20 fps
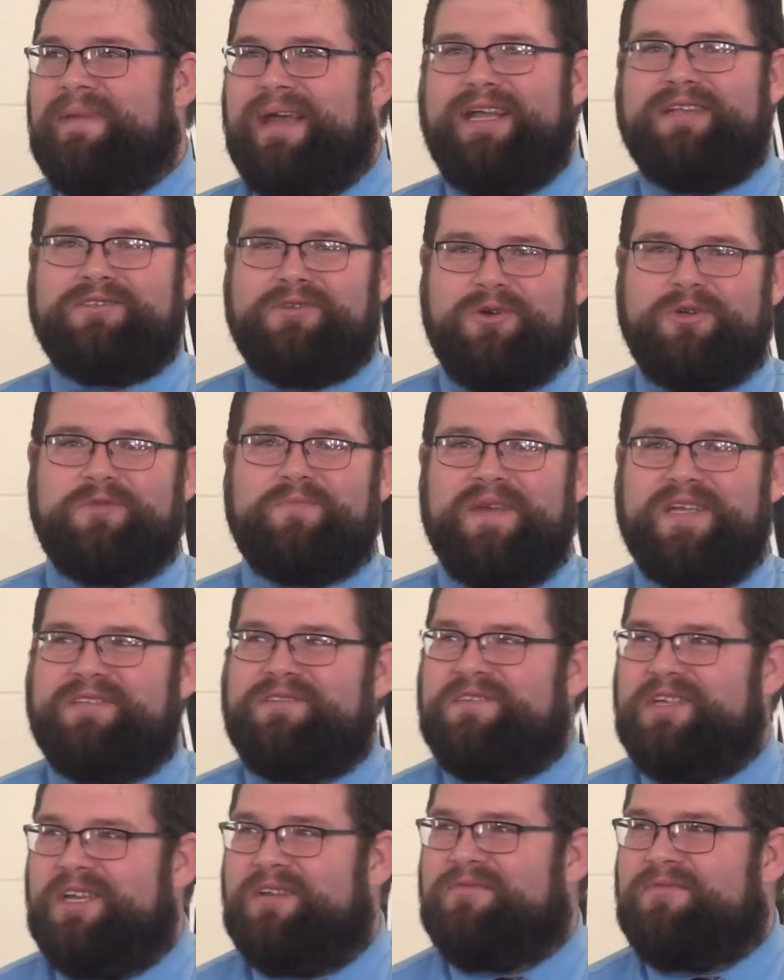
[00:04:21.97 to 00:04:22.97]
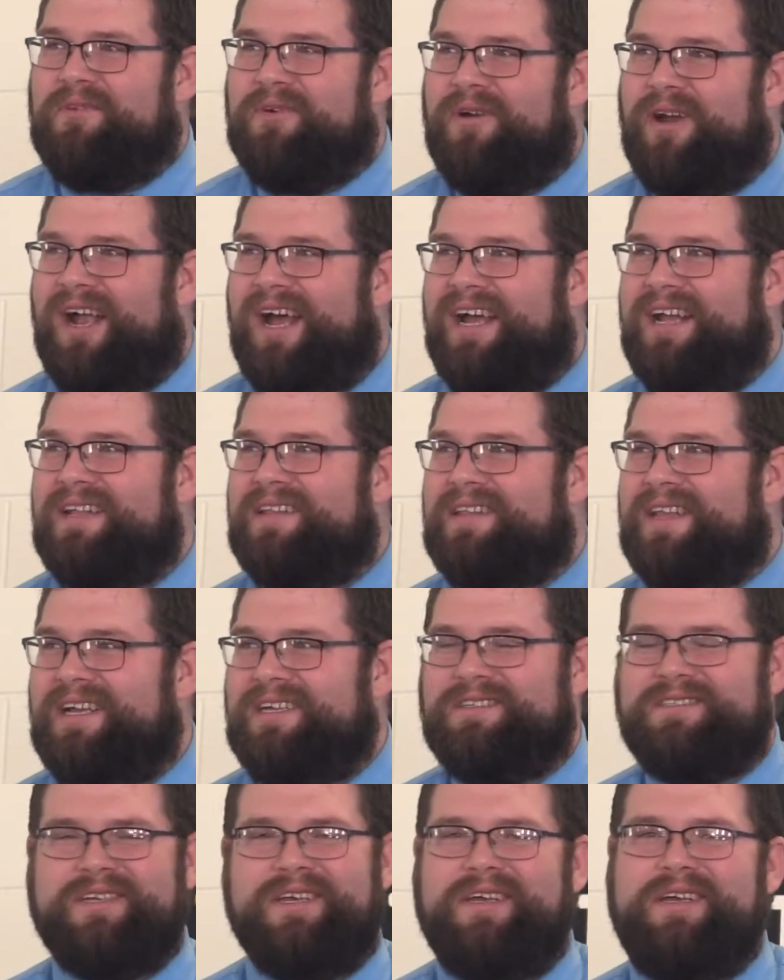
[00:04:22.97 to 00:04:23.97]
Man's always been sinful, right?
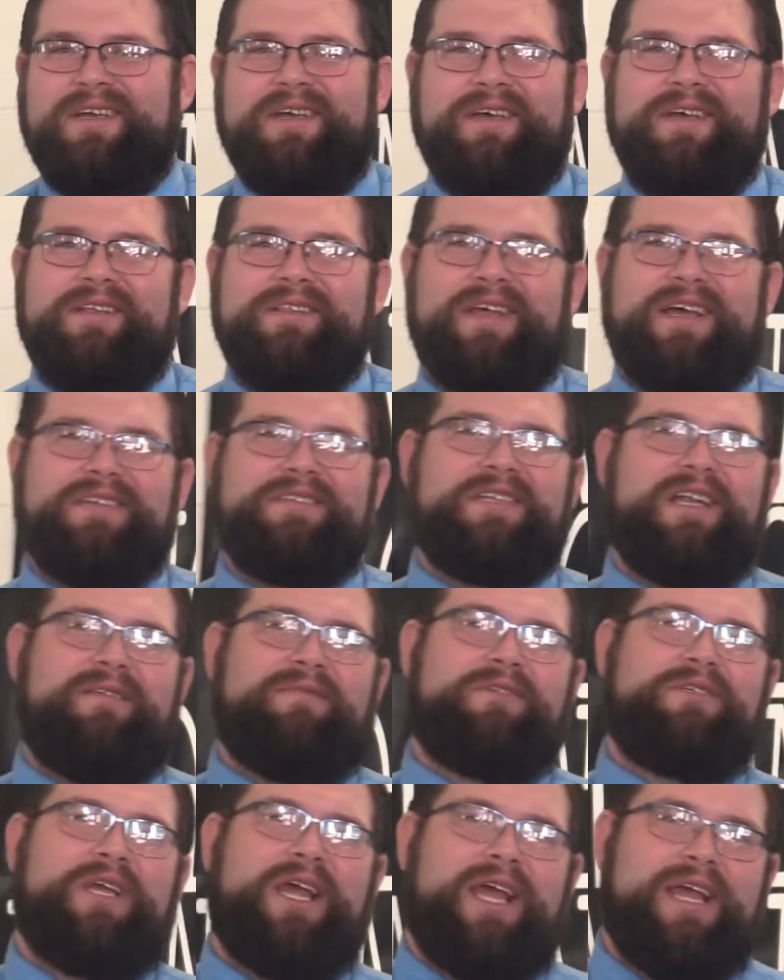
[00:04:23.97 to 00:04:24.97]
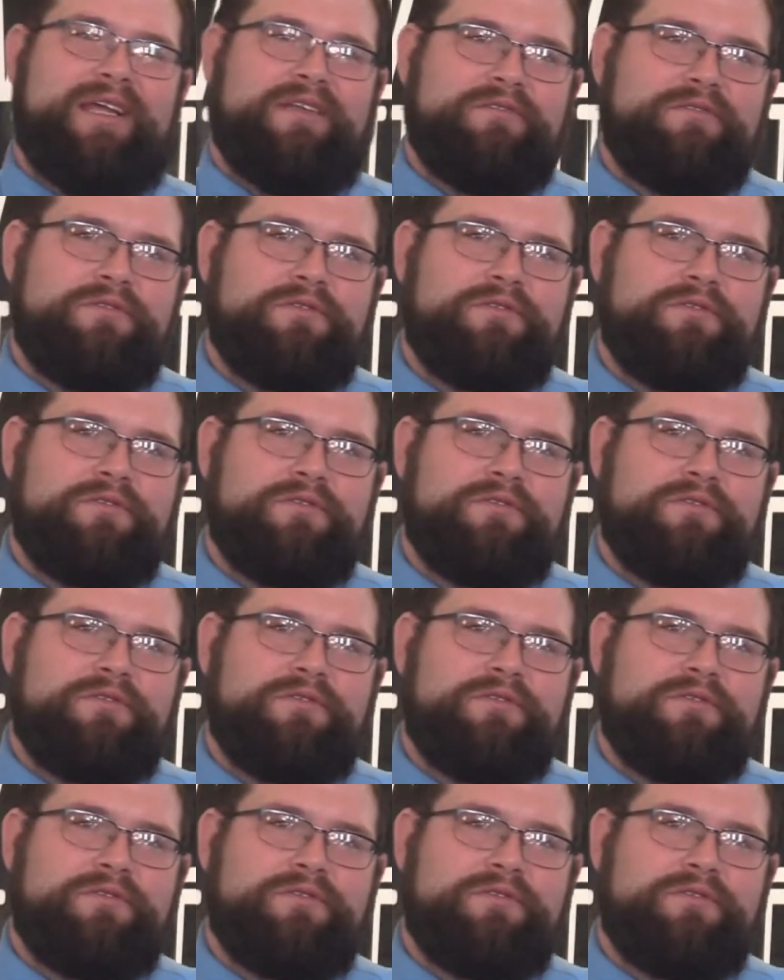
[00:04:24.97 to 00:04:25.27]
Things things never change.